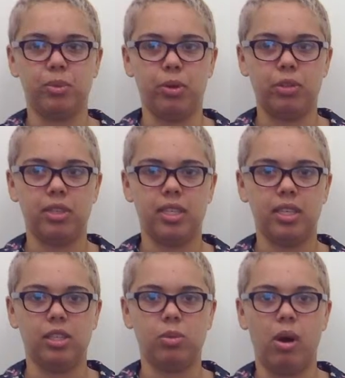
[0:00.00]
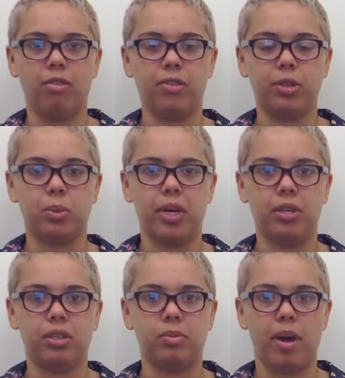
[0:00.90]
was also seen in 12 of the
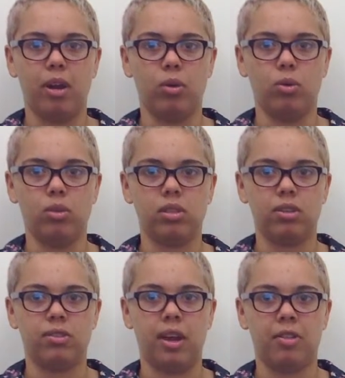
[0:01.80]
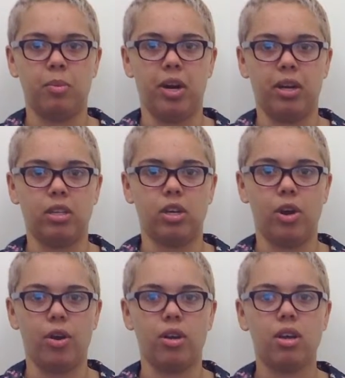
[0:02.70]
22 spinal cords of South American
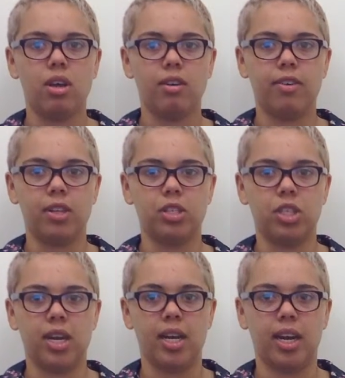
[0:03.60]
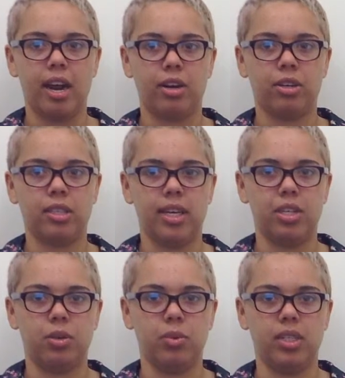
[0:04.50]
toad. Further genetic
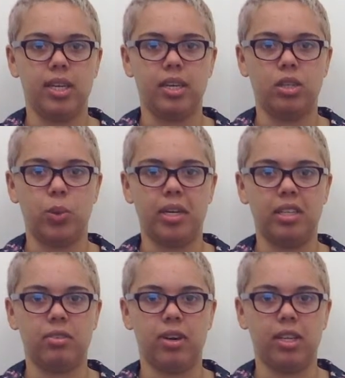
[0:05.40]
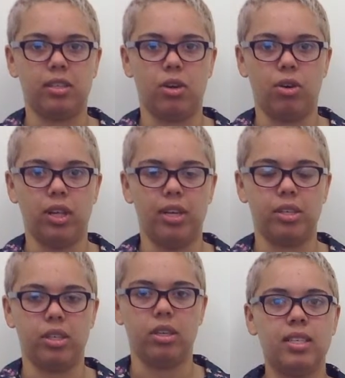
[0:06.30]
characterization was needed to identify this correlation.
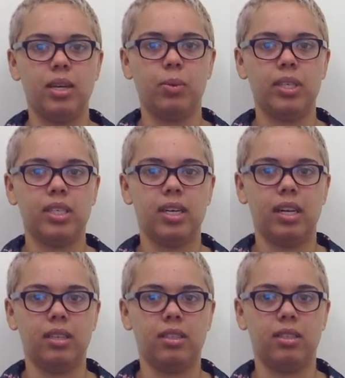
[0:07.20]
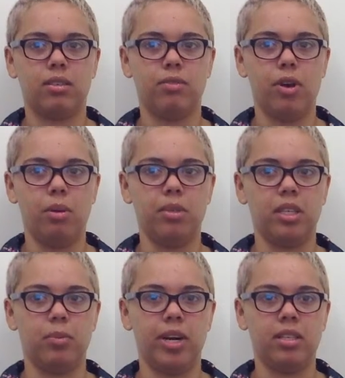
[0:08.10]
The sequence analysis confirmed that
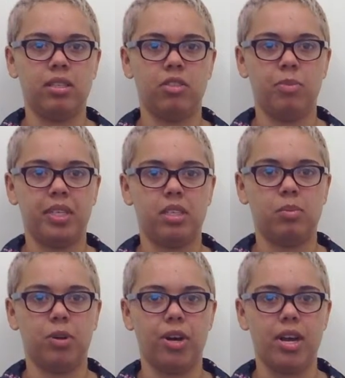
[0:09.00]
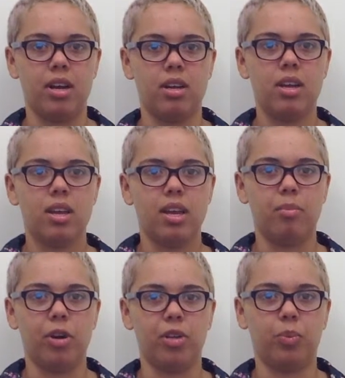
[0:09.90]
the presence of Myxosporia in
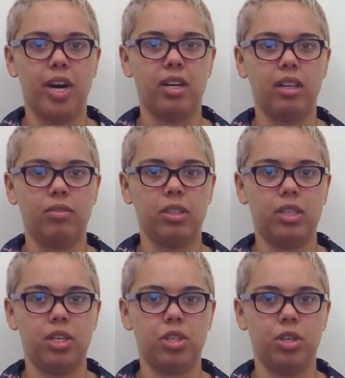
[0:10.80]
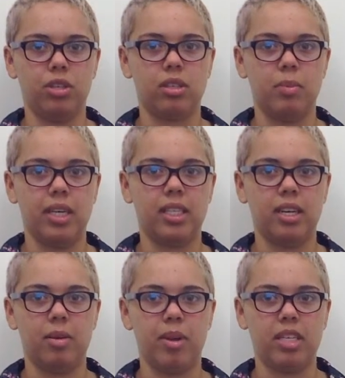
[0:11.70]
both brain and liver tissues,
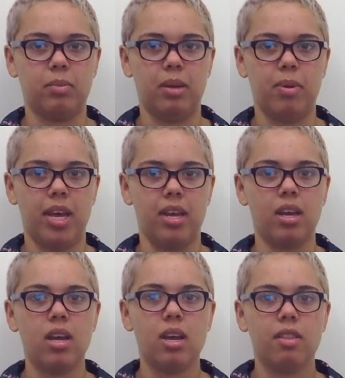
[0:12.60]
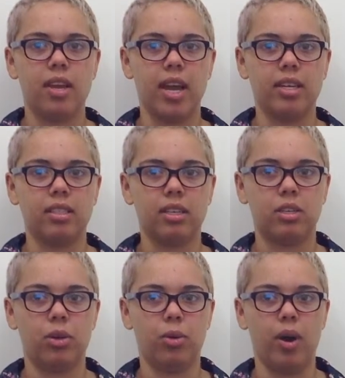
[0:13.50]
Myxosporium spp. The SSU